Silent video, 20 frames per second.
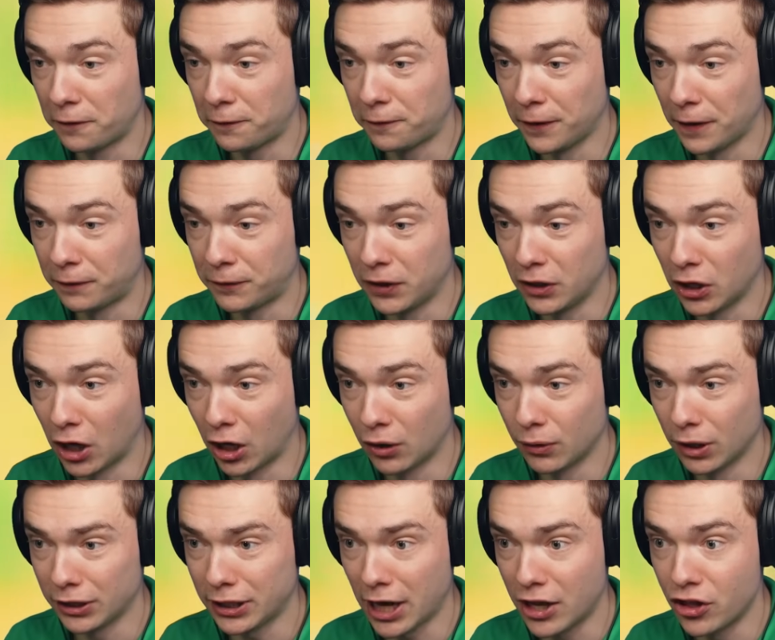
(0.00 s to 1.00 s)

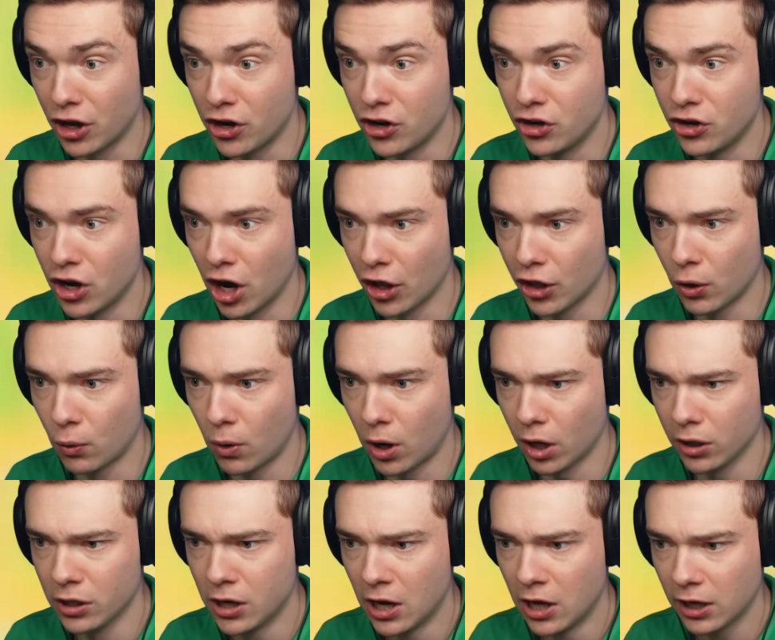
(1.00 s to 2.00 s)
1,500 and another
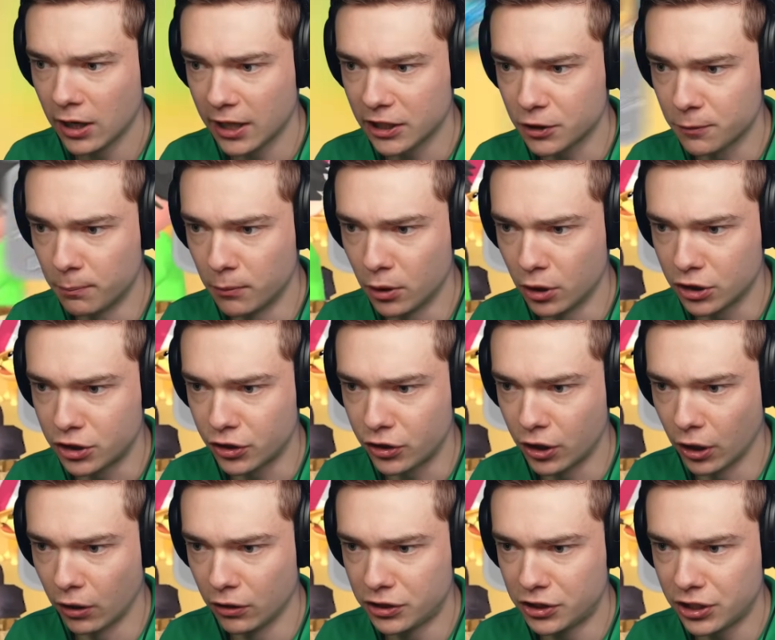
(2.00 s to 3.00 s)
one. Let's merge
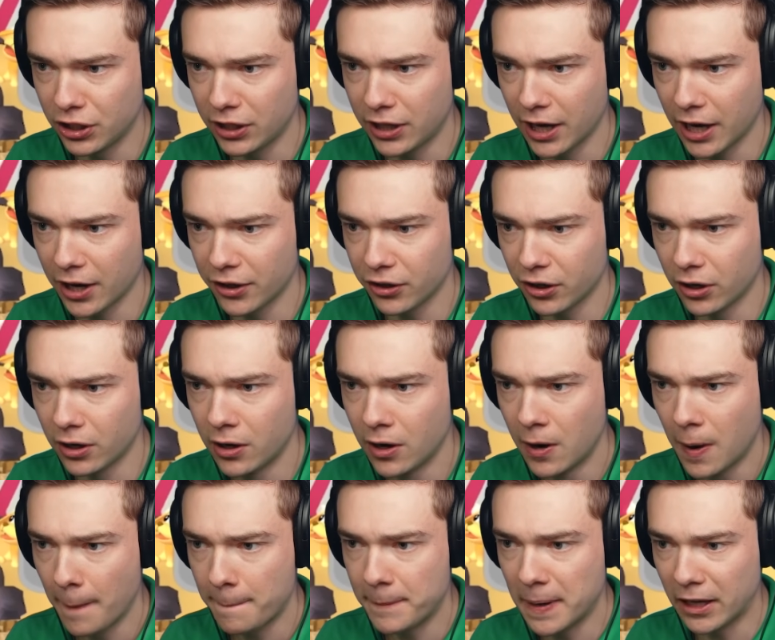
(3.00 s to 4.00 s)
those together.
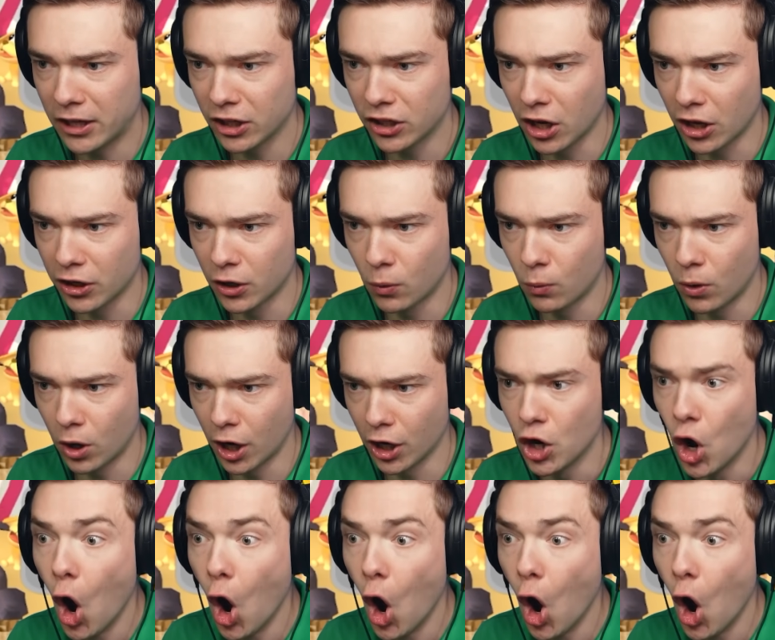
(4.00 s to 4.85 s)
Make another one.